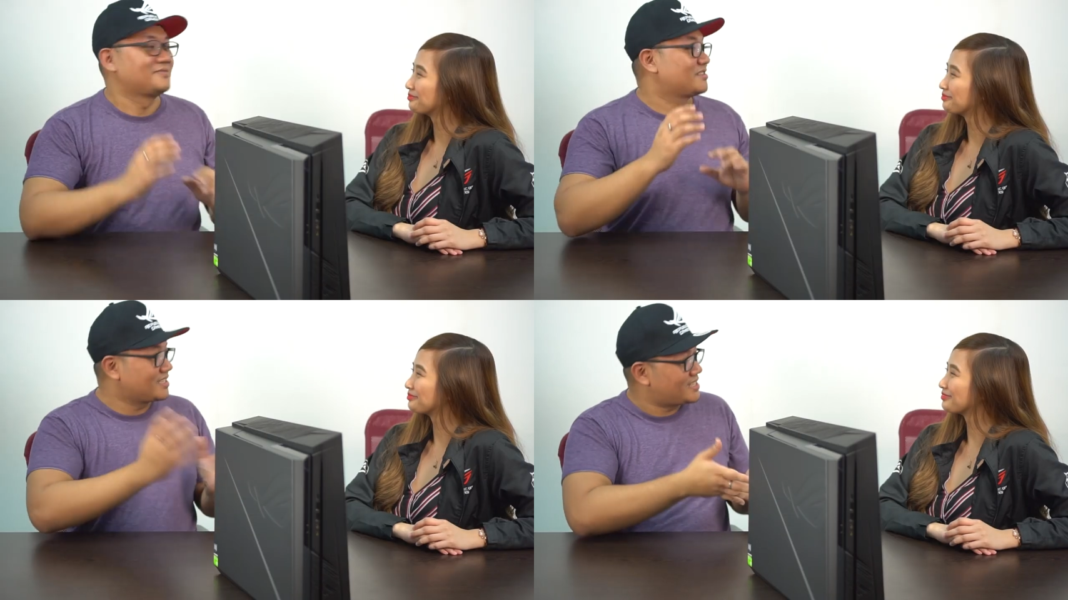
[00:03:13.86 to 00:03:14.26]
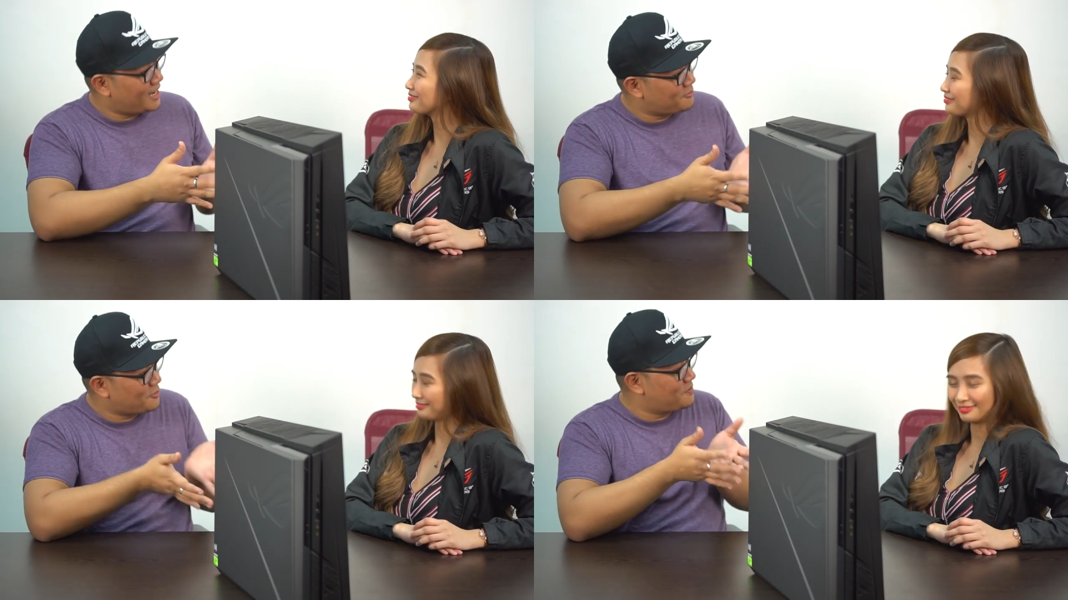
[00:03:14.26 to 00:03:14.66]
Speaker 1: So
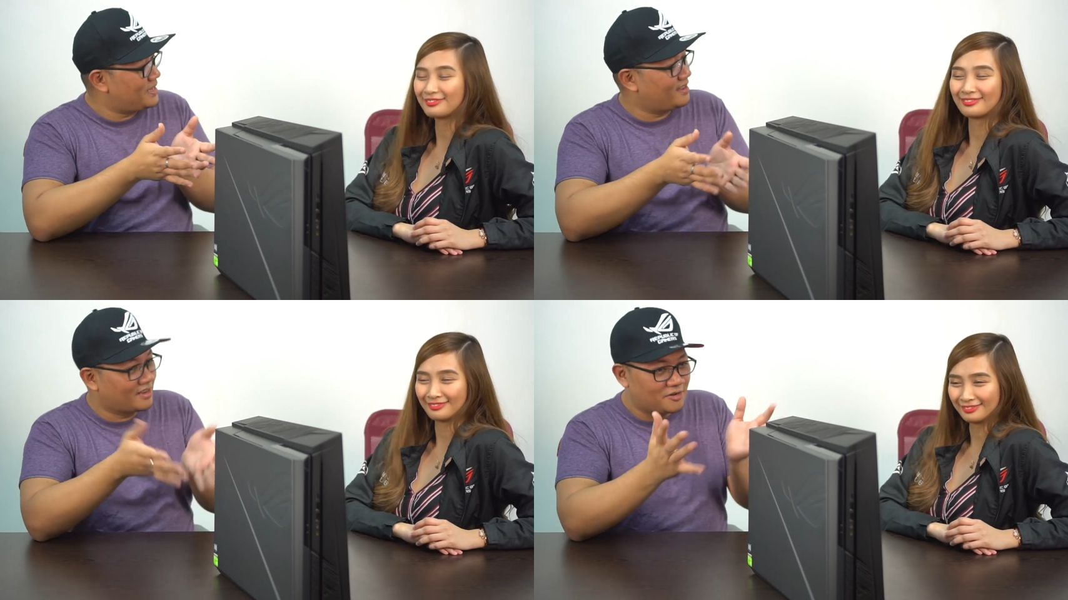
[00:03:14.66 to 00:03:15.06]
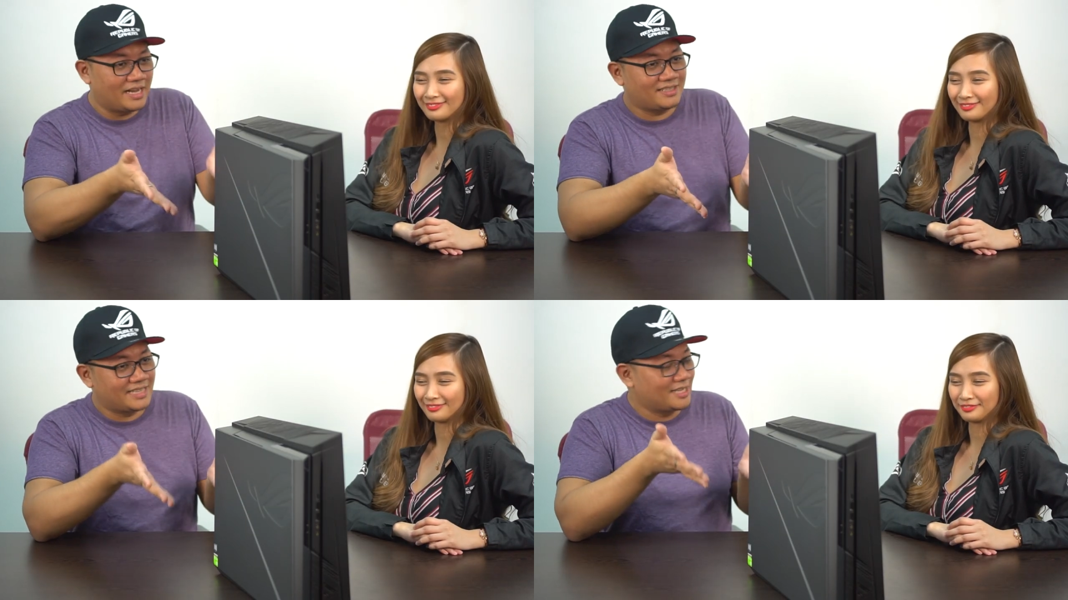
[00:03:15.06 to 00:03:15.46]
aside from being a
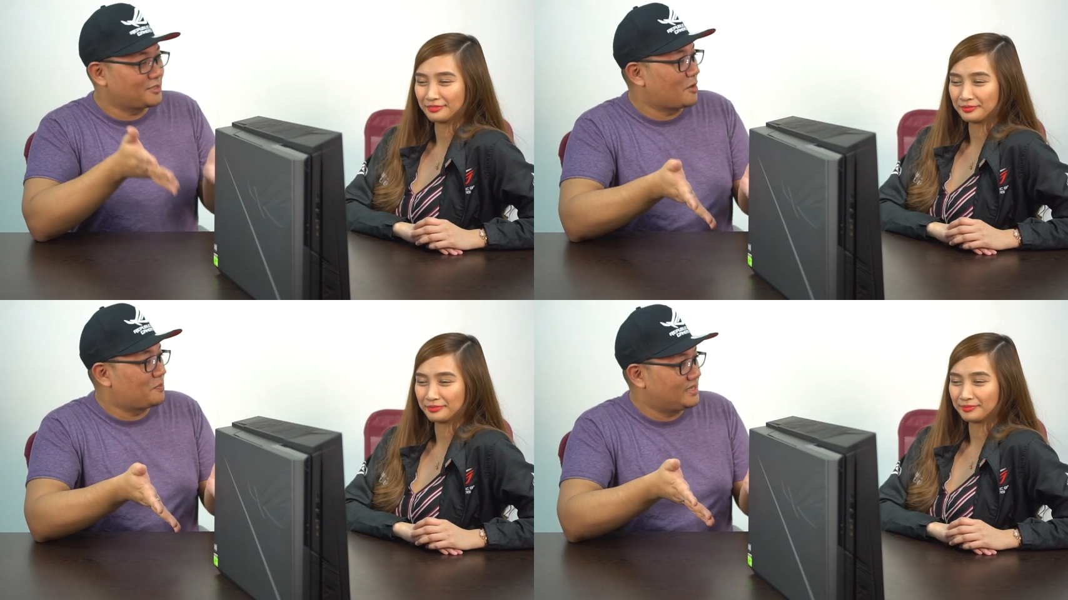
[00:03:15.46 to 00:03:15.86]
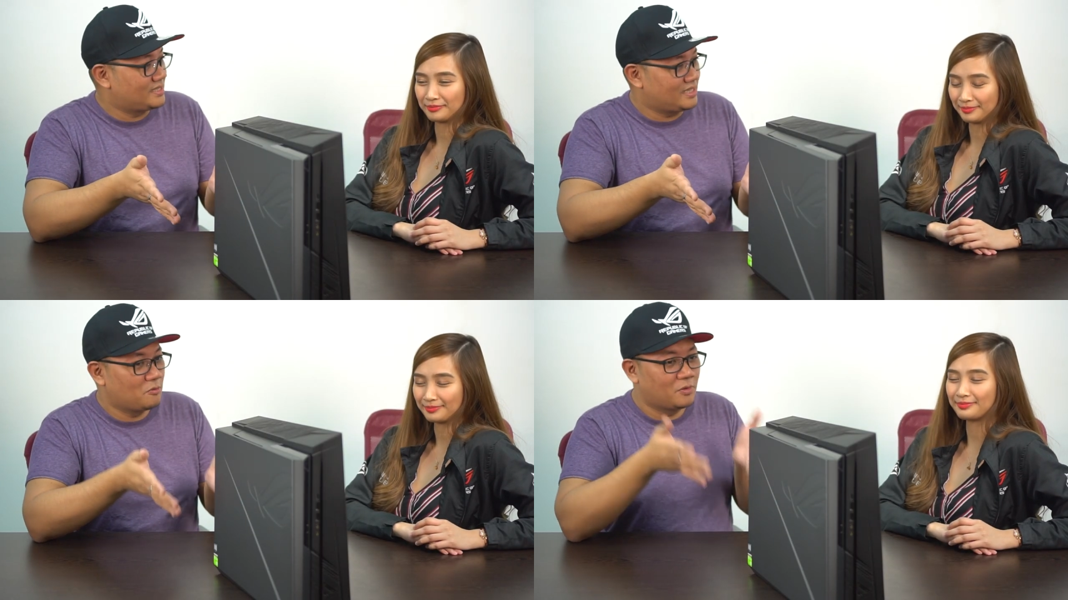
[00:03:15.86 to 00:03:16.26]
great desktop
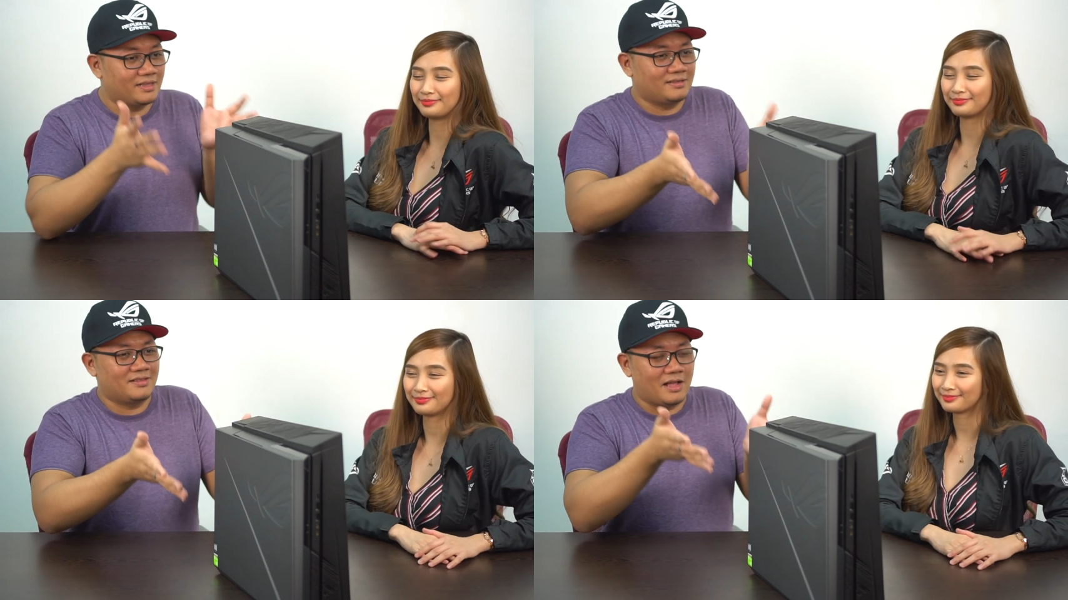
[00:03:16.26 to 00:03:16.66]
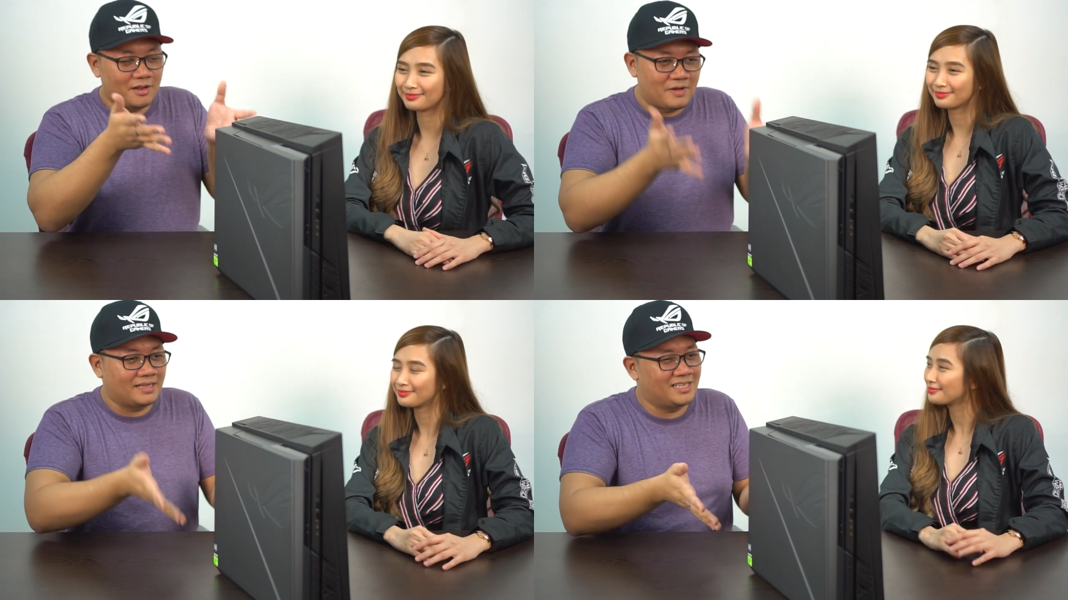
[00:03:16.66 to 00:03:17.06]
PC, what
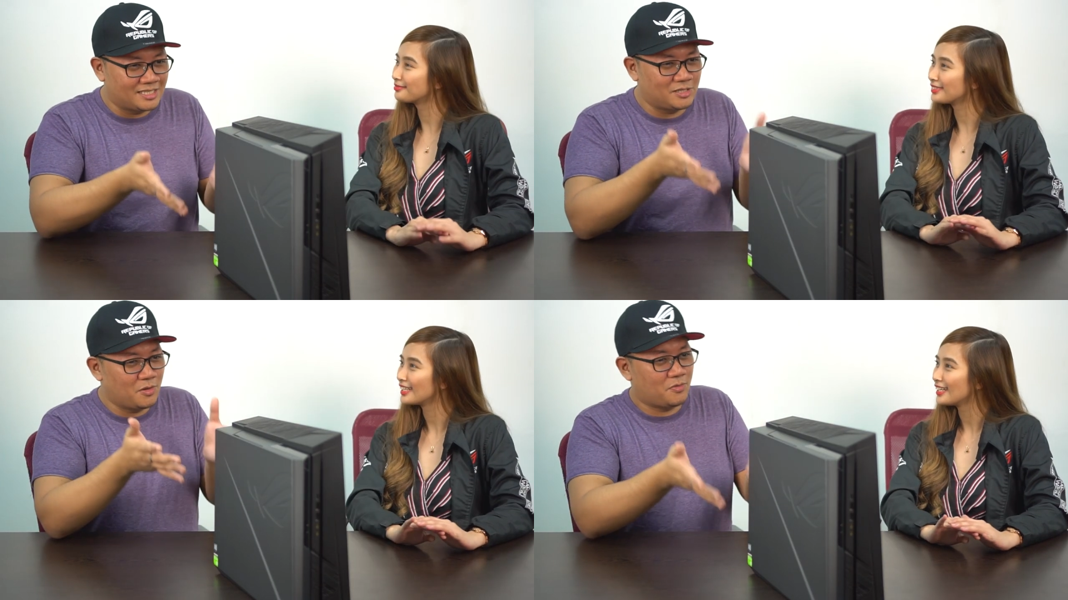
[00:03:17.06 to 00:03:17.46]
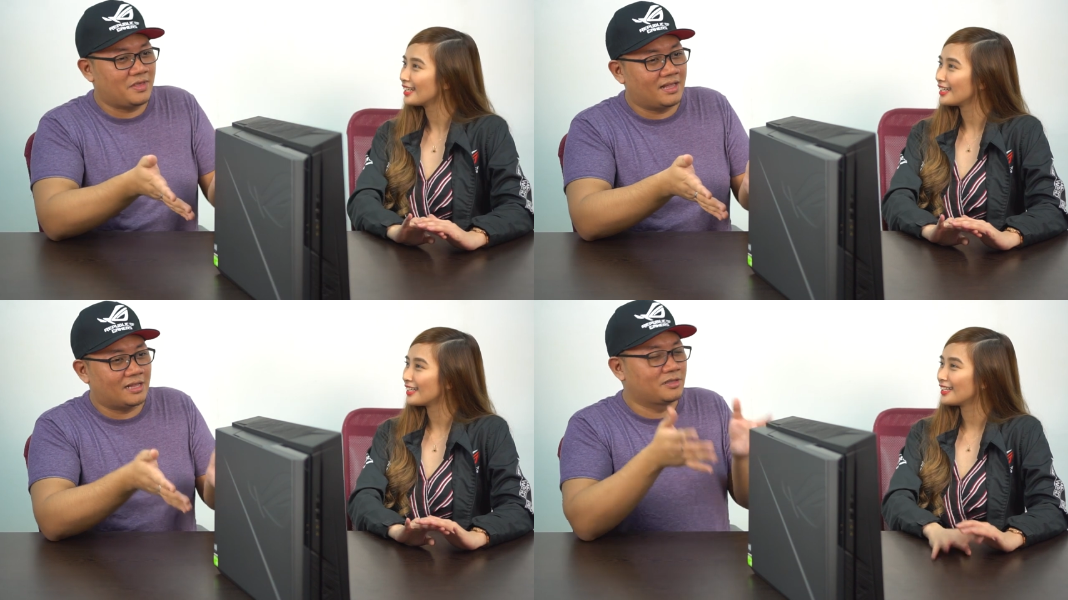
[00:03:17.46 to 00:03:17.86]
advantages do you
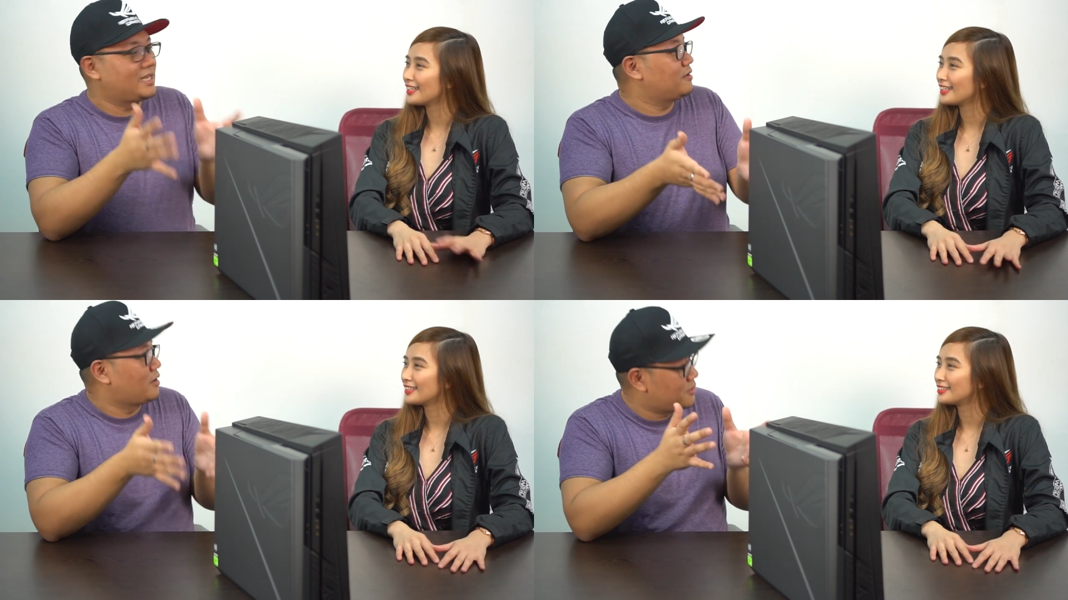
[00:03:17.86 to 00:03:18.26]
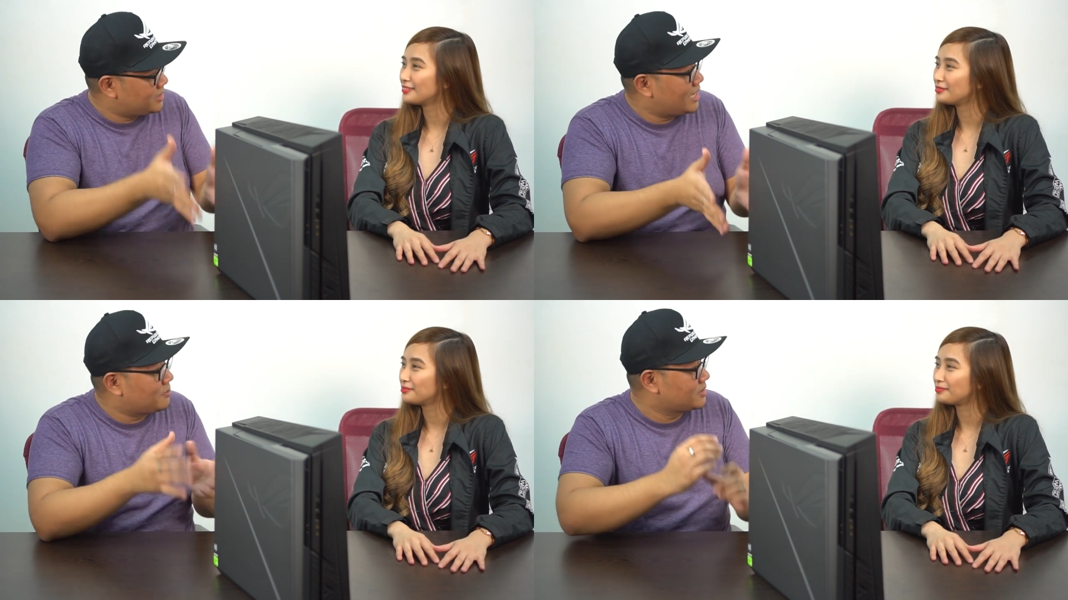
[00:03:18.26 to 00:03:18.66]
think it'll give other
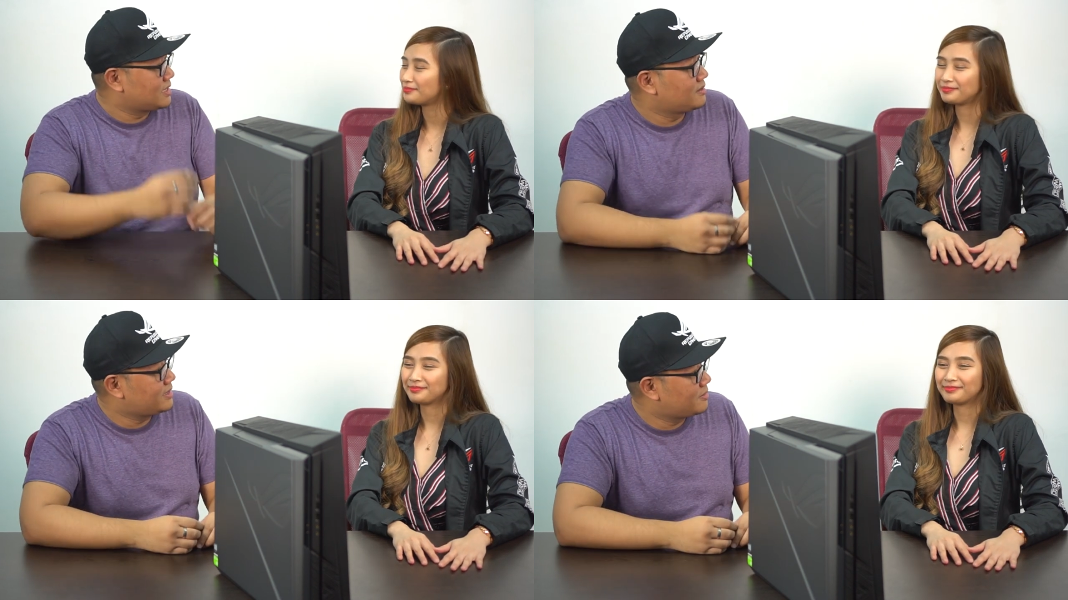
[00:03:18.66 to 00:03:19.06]
gamers out